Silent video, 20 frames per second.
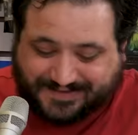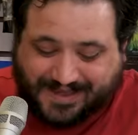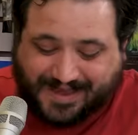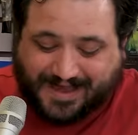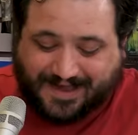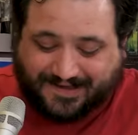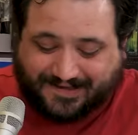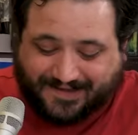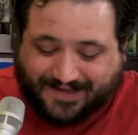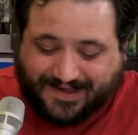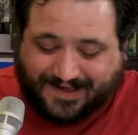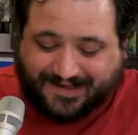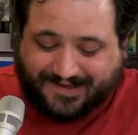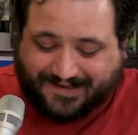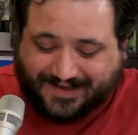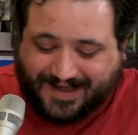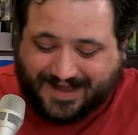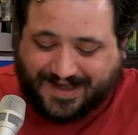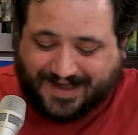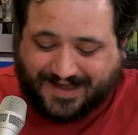Like. Yeah,
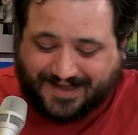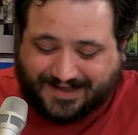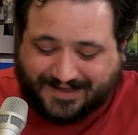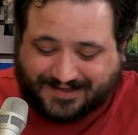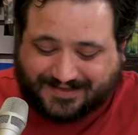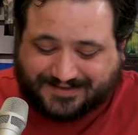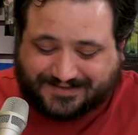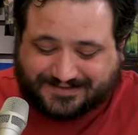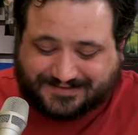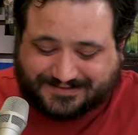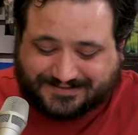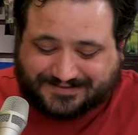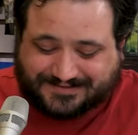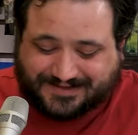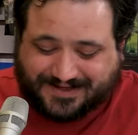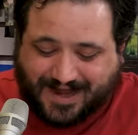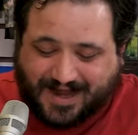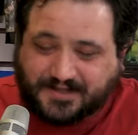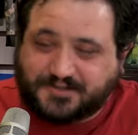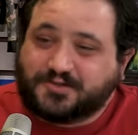yeah. Uh,
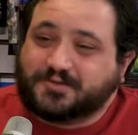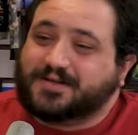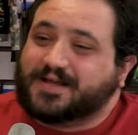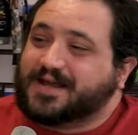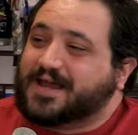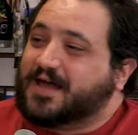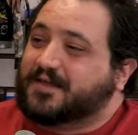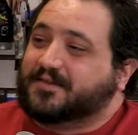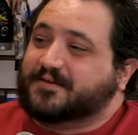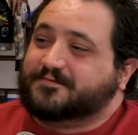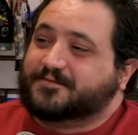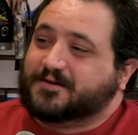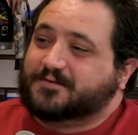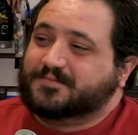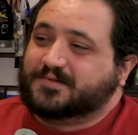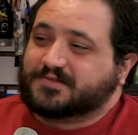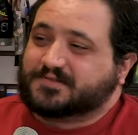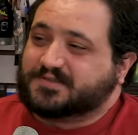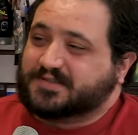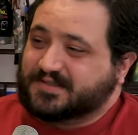I do like how they
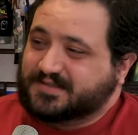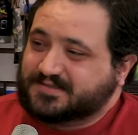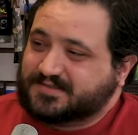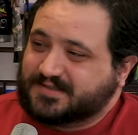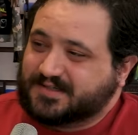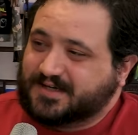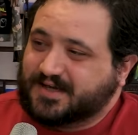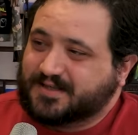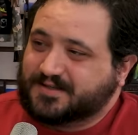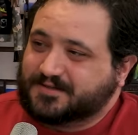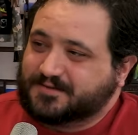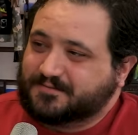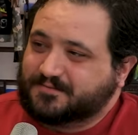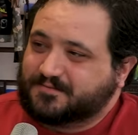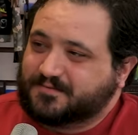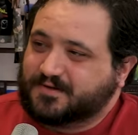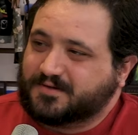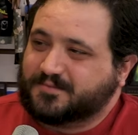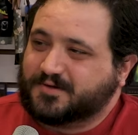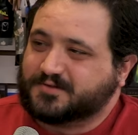film their scenes together
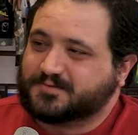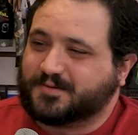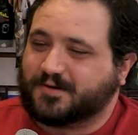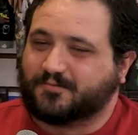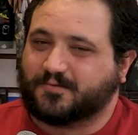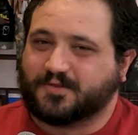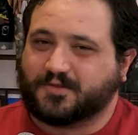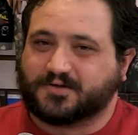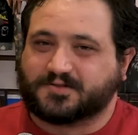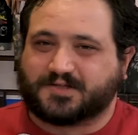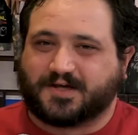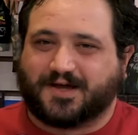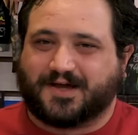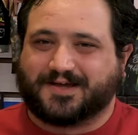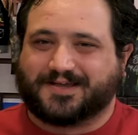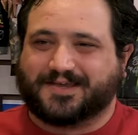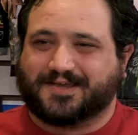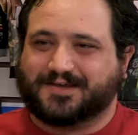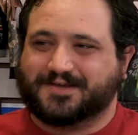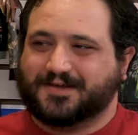for yeah. the most part. When they're
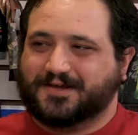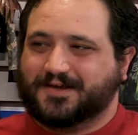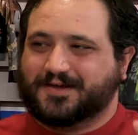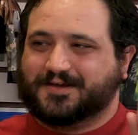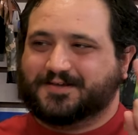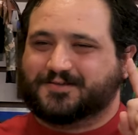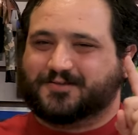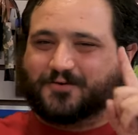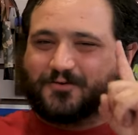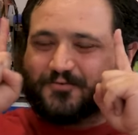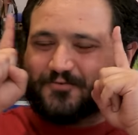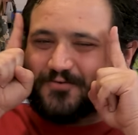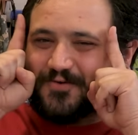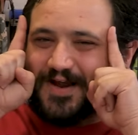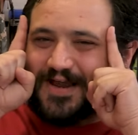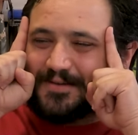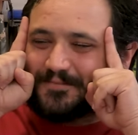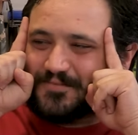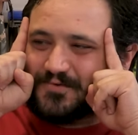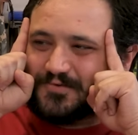talking, they're
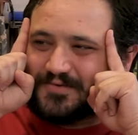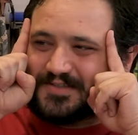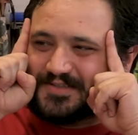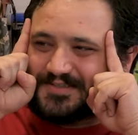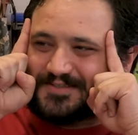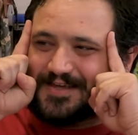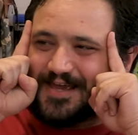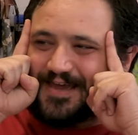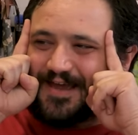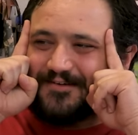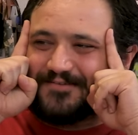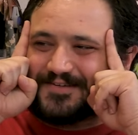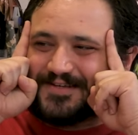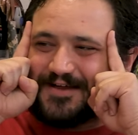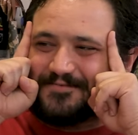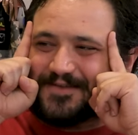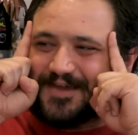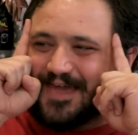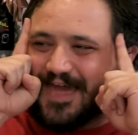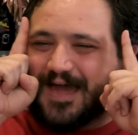framed through the same. Every
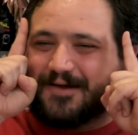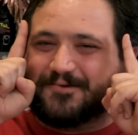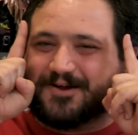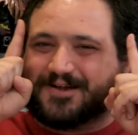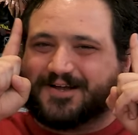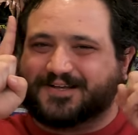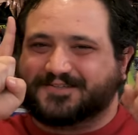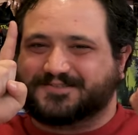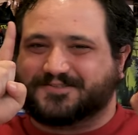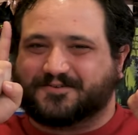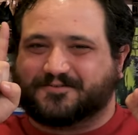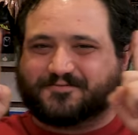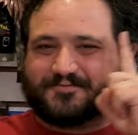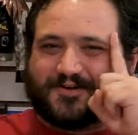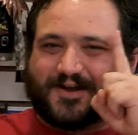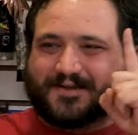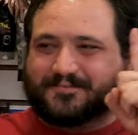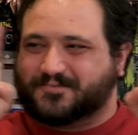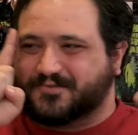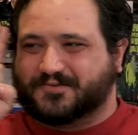time the camera cuts, they're
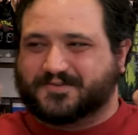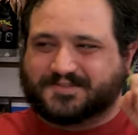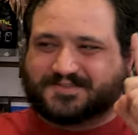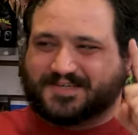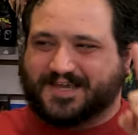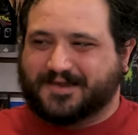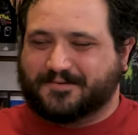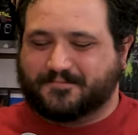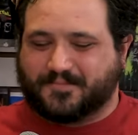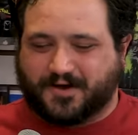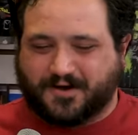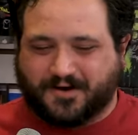framed through the same mm.